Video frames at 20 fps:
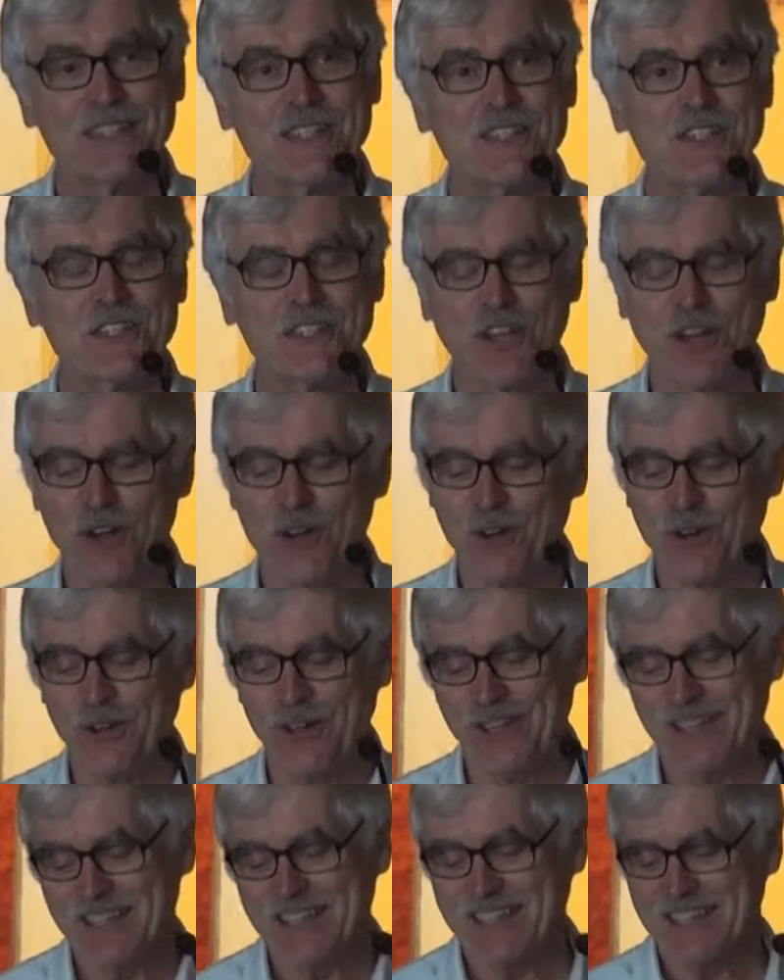
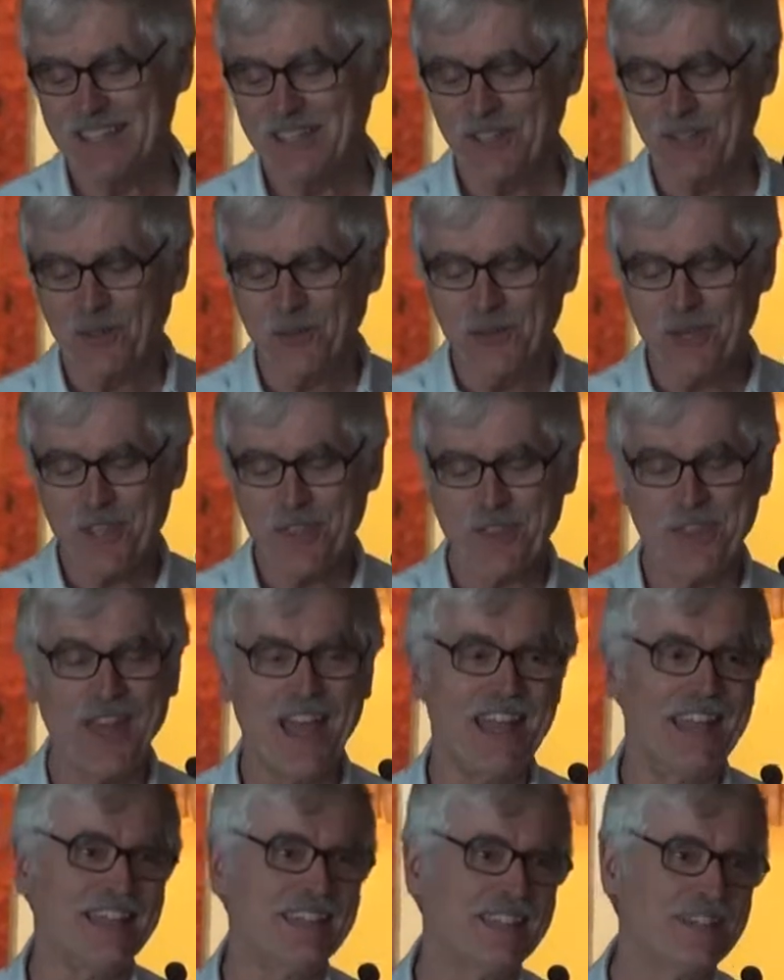So, with
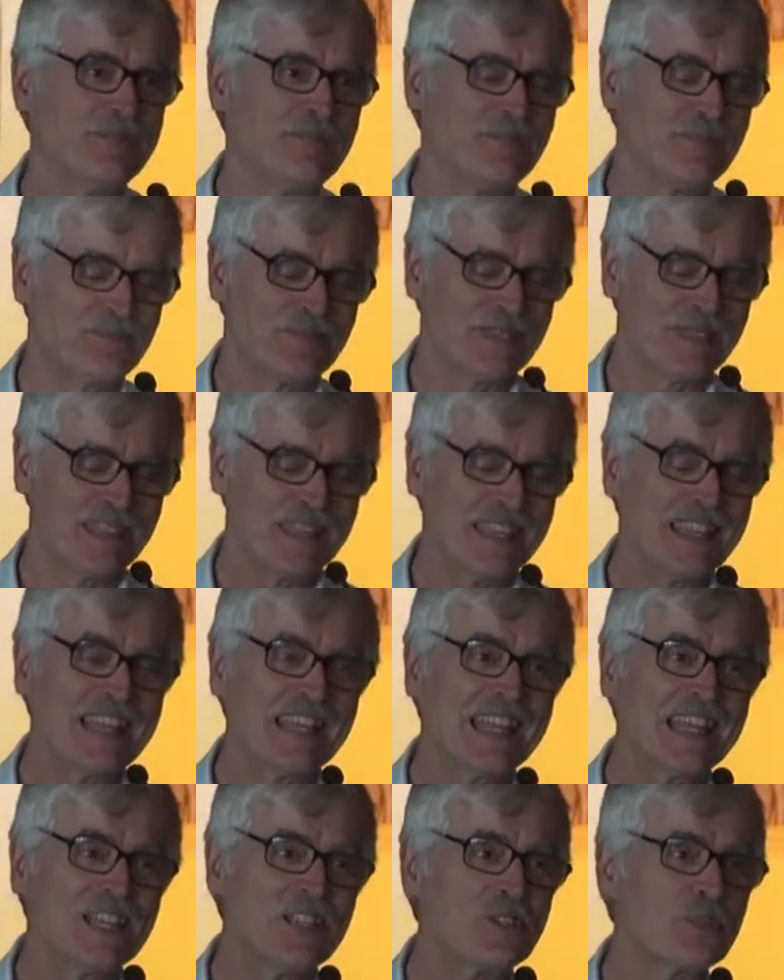that,
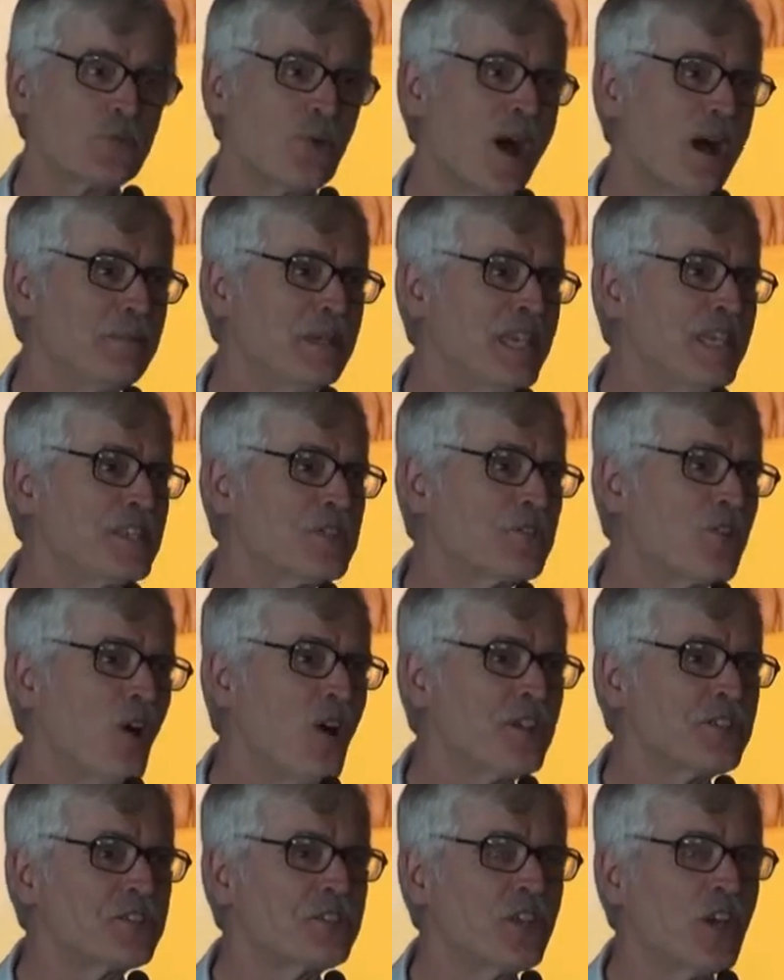Swami has
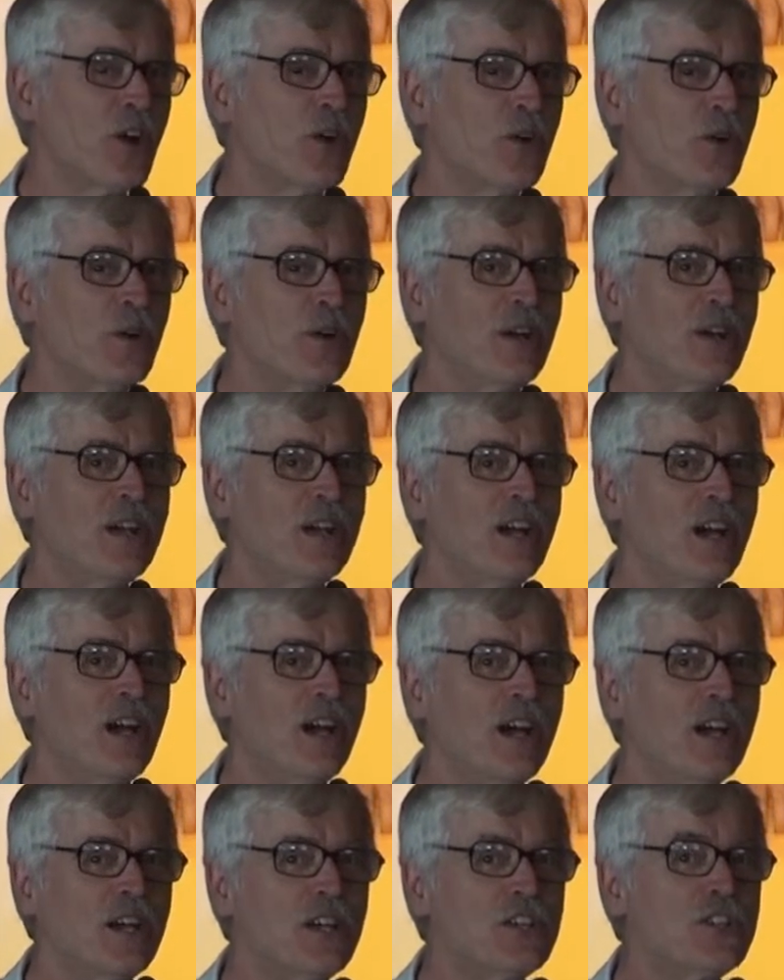also
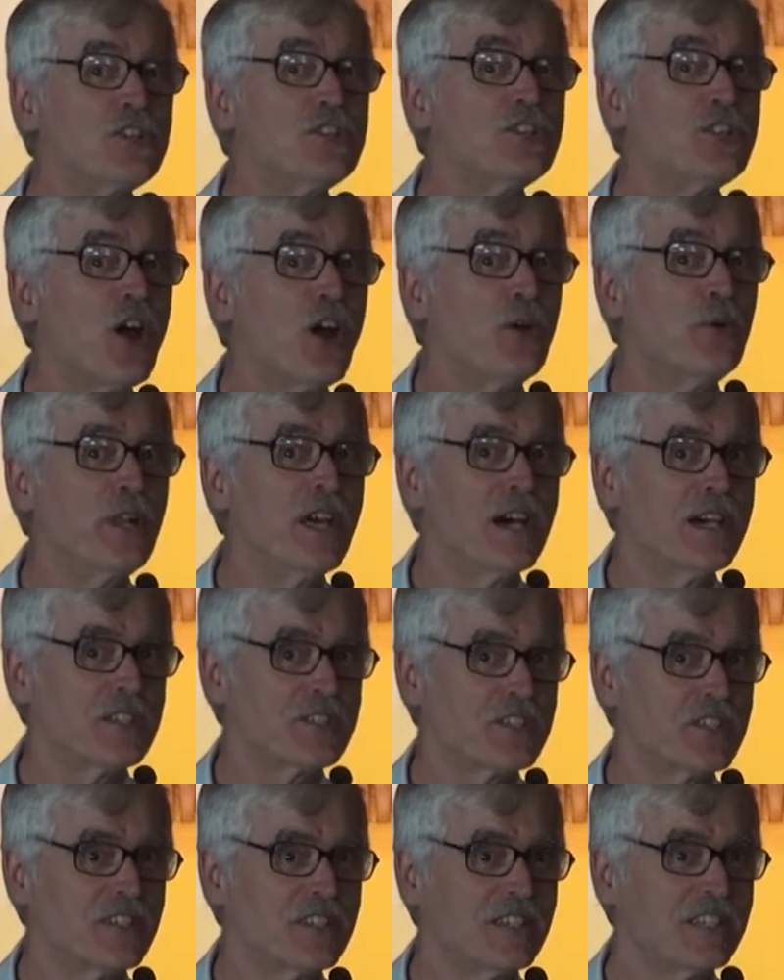shown
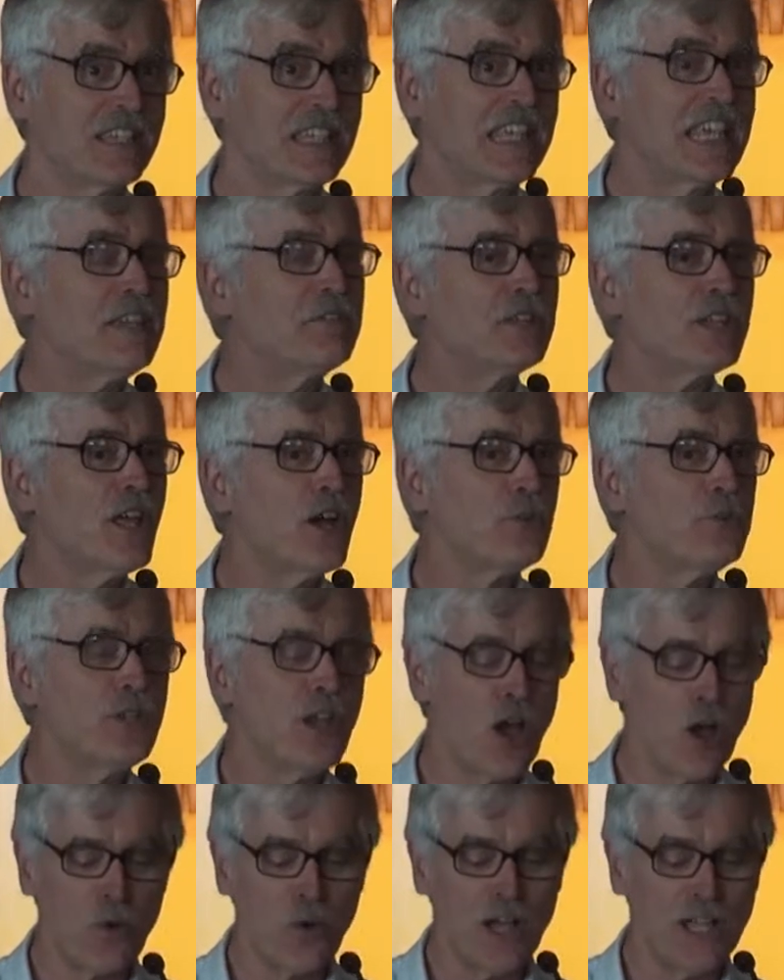us, even though
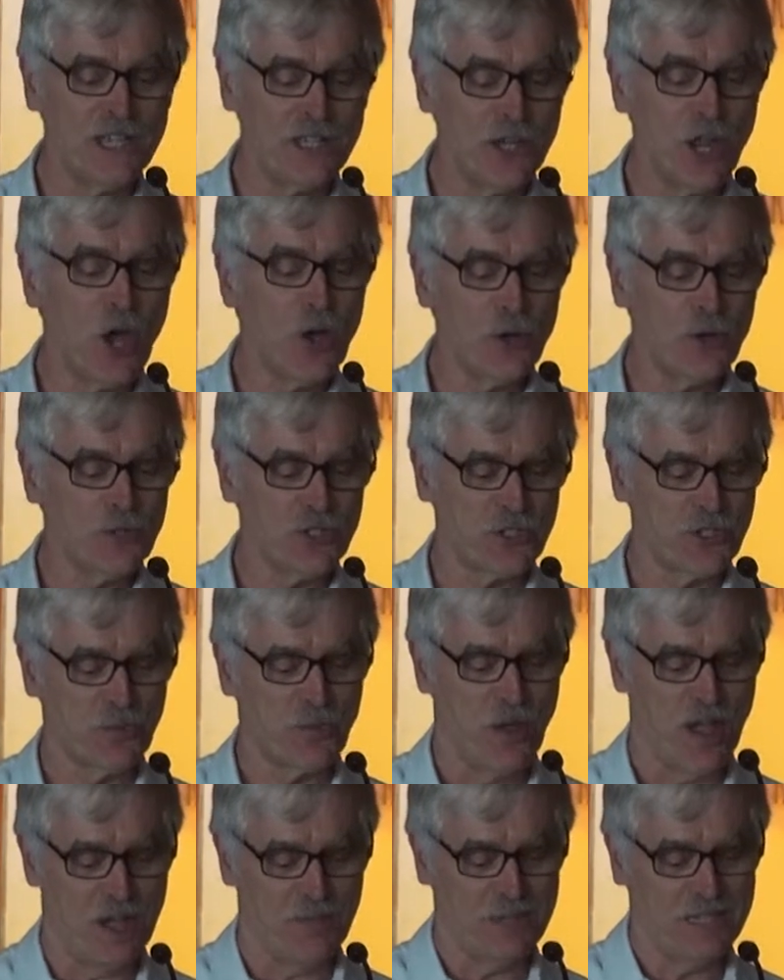no one knows
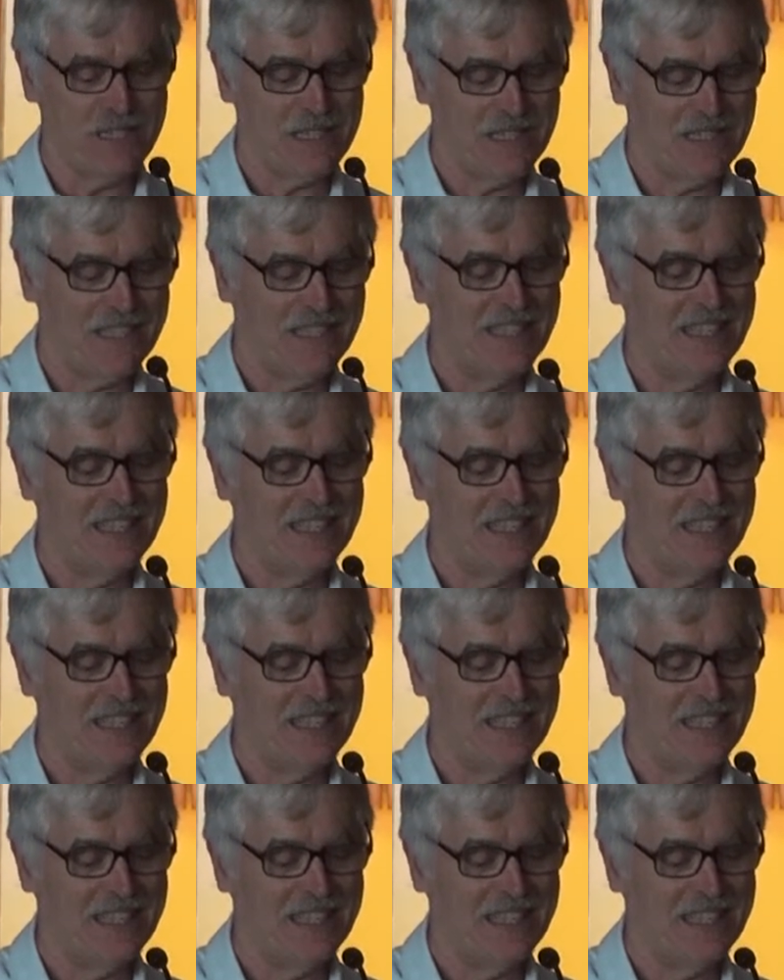Swami,